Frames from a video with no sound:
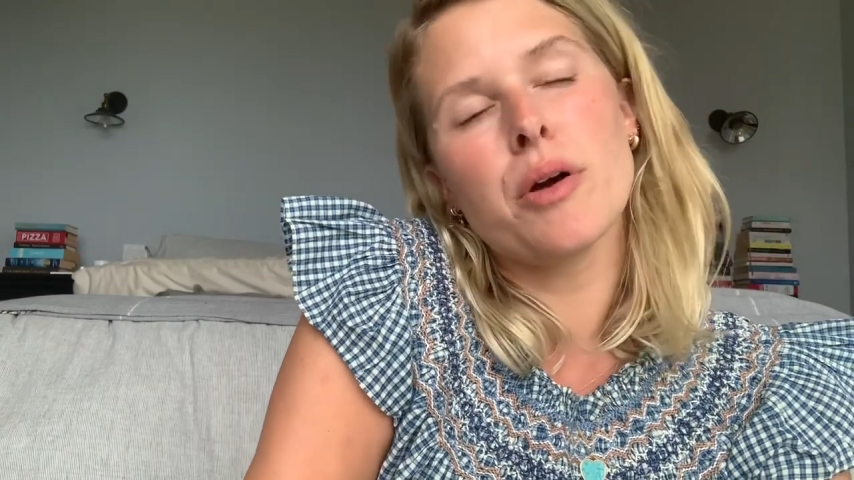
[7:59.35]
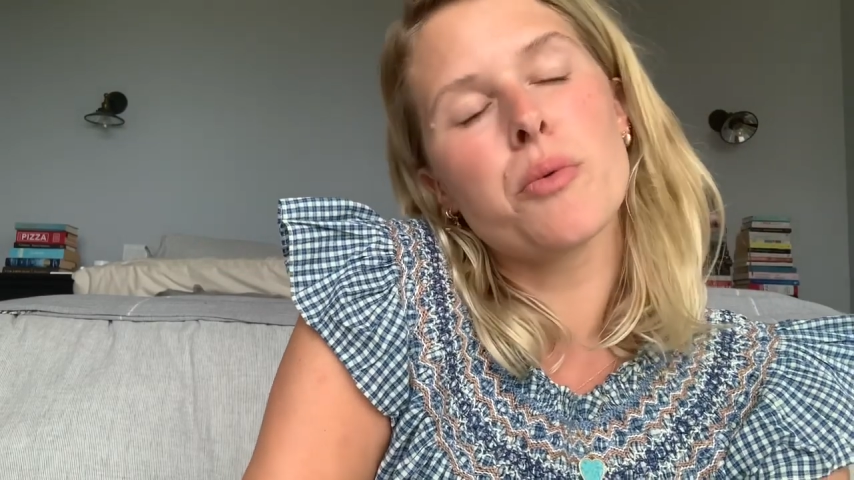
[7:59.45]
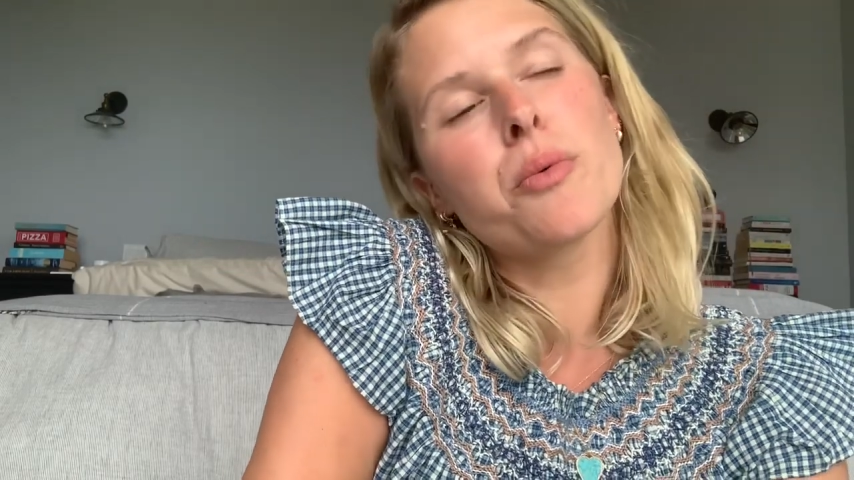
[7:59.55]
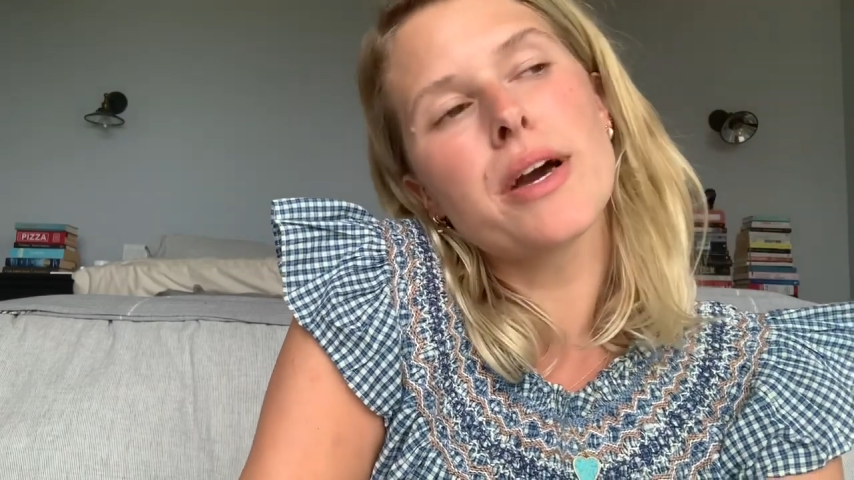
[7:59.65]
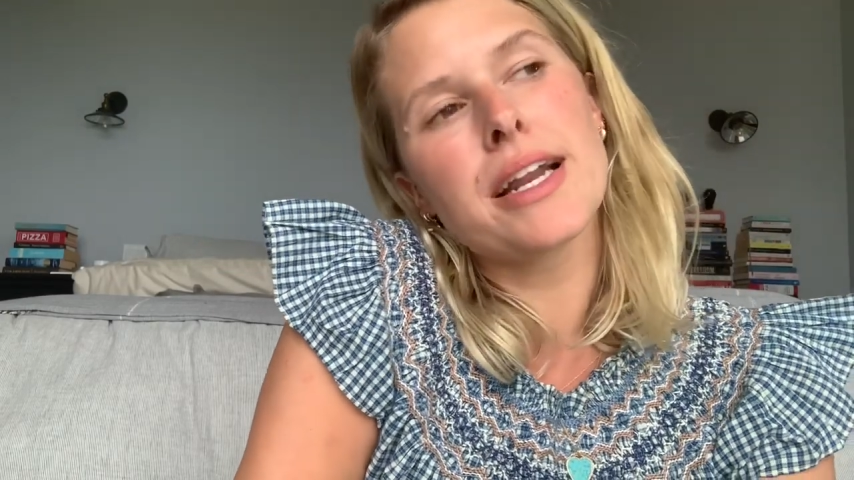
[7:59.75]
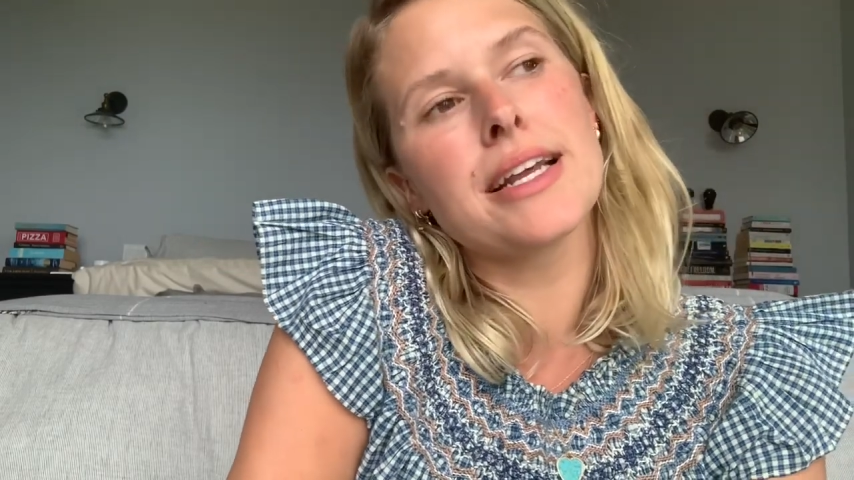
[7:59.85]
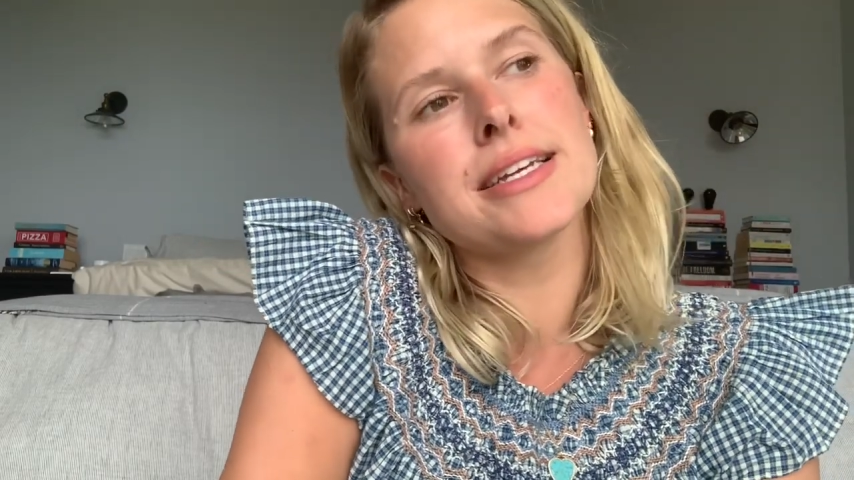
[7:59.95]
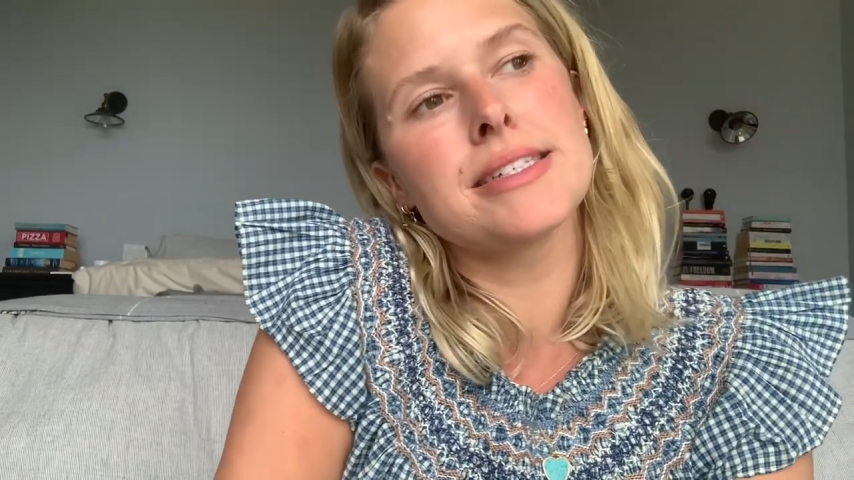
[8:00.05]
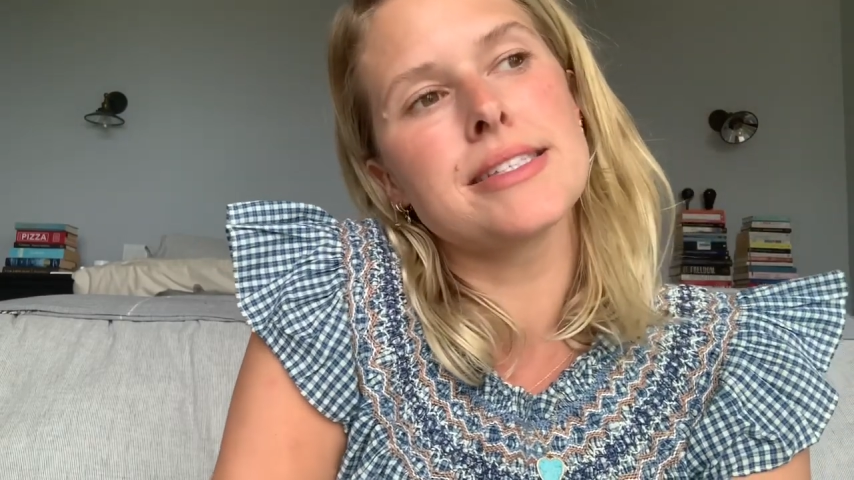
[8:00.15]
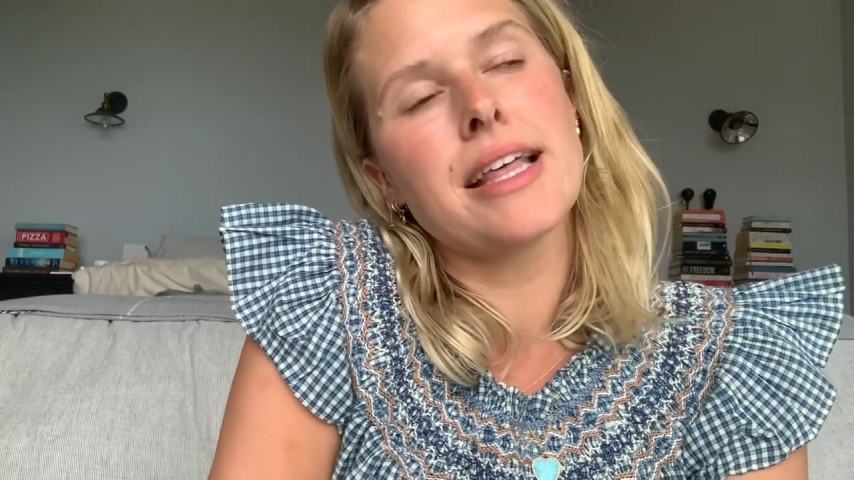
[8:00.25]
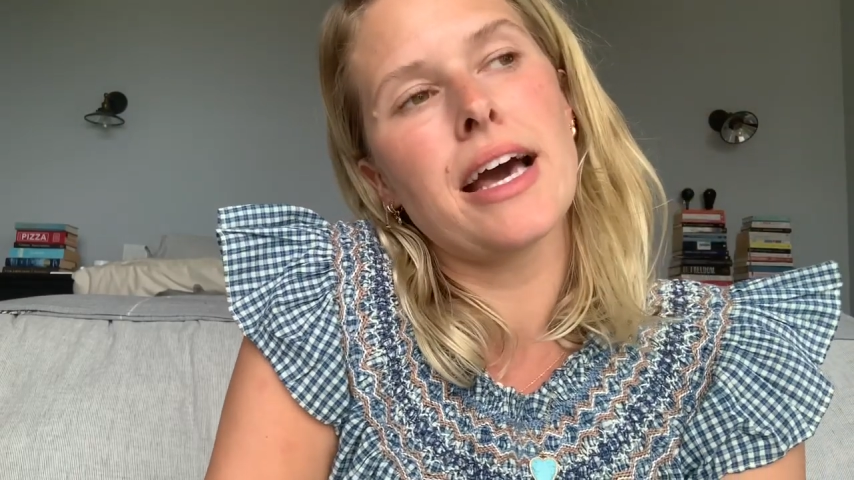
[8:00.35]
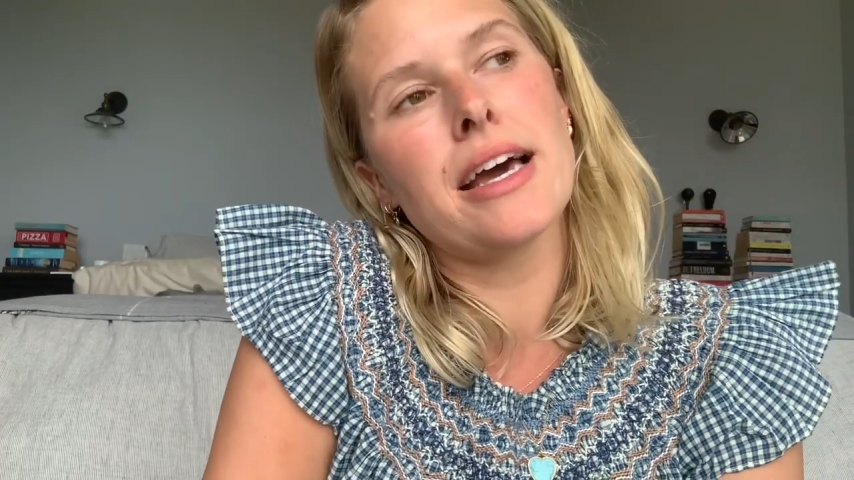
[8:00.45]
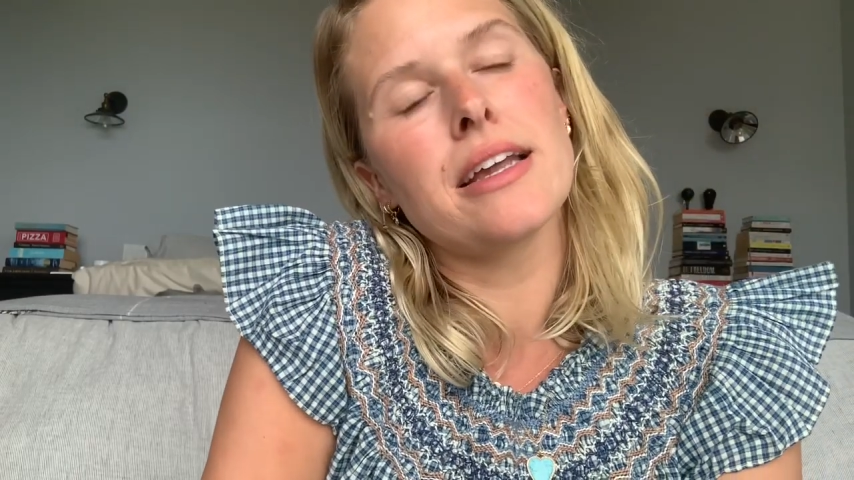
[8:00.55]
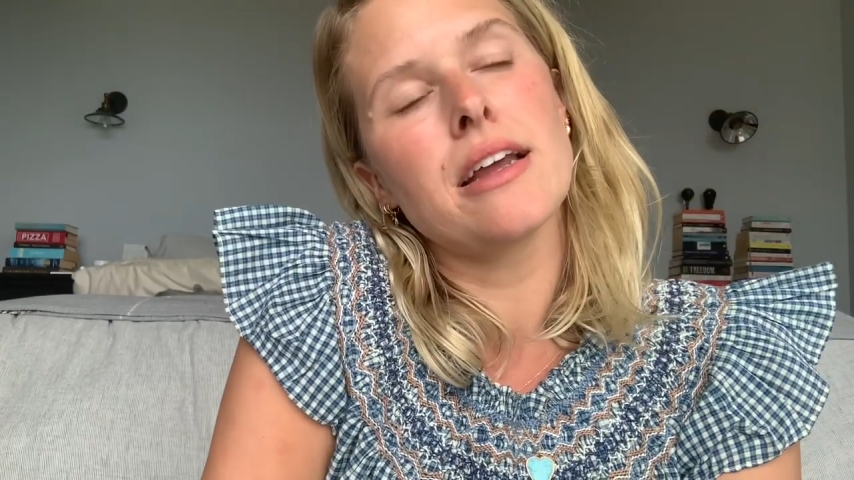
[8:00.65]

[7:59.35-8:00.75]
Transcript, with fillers: what it is that,